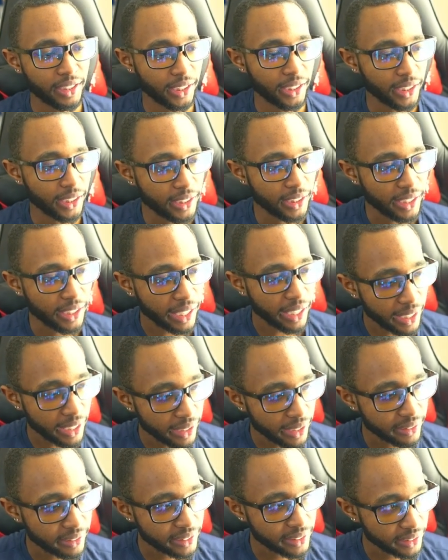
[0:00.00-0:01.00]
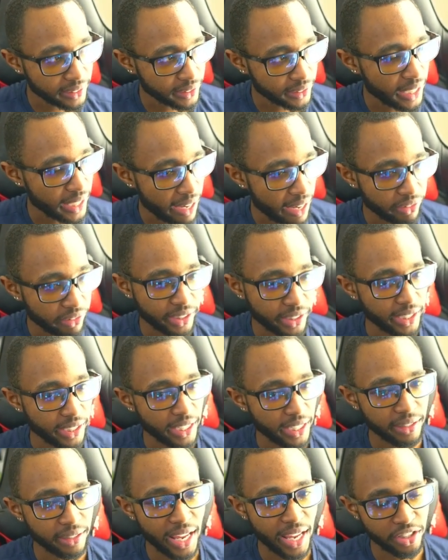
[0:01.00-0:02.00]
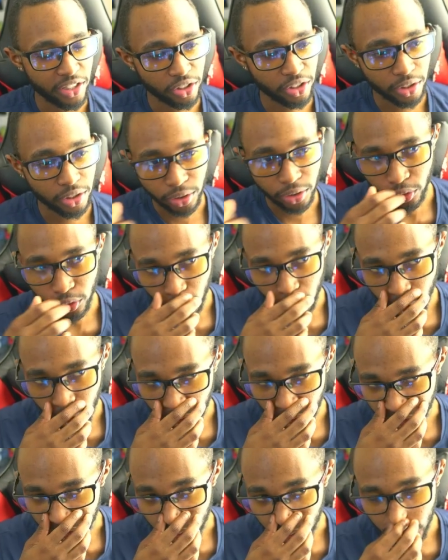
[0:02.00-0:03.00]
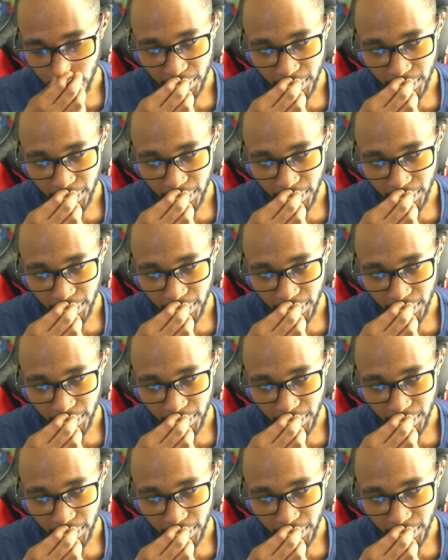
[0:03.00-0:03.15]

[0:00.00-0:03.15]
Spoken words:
He can't see everything, and that's just the truth of it.